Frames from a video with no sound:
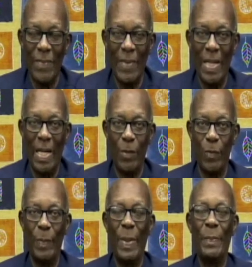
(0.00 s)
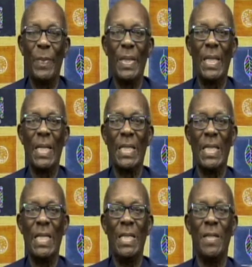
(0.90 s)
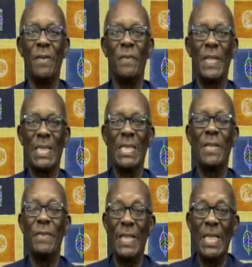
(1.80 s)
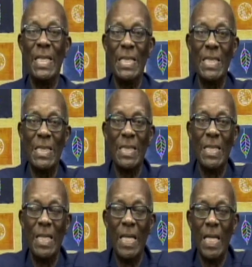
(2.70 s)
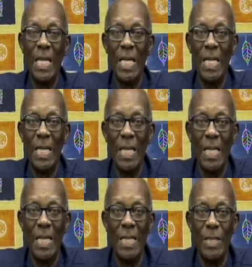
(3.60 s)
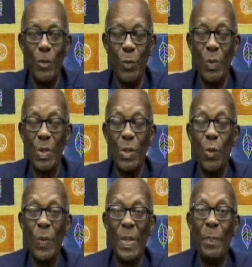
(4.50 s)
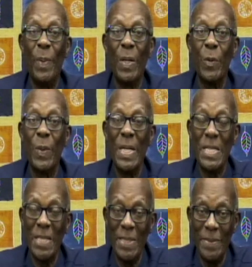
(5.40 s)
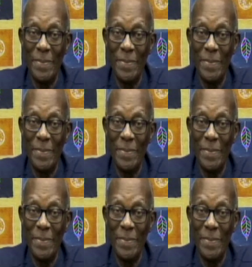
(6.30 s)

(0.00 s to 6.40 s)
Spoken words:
And remember that in your festivities, do so with moderation.